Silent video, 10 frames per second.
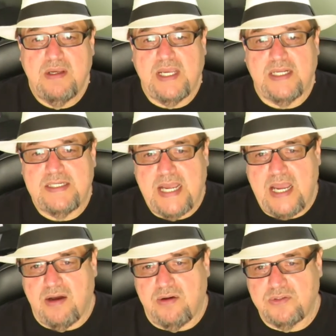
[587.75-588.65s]
And
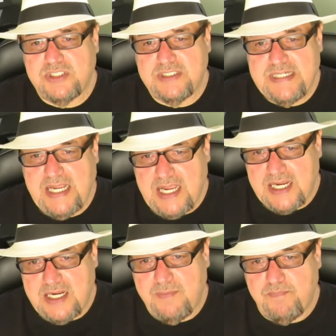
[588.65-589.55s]
now,
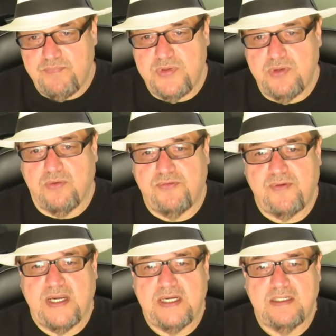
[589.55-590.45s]
today, you'll
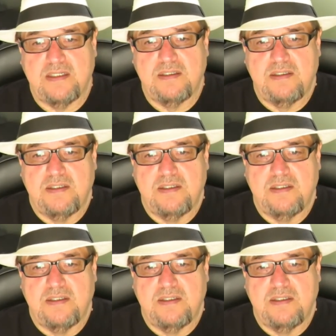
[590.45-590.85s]
find